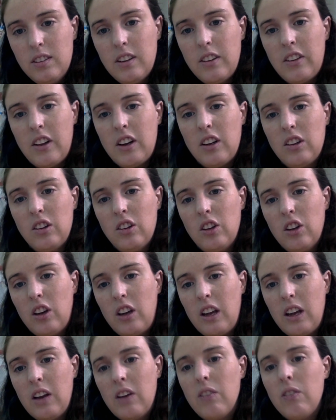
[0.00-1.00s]
that they're
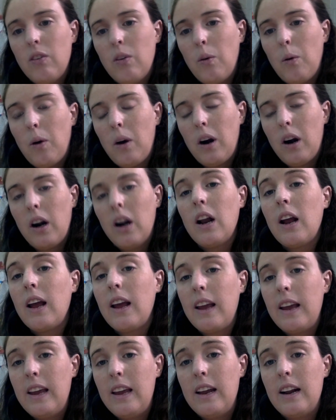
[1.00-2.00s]
looking for
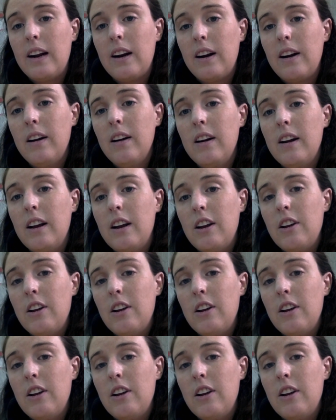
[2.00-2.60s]
here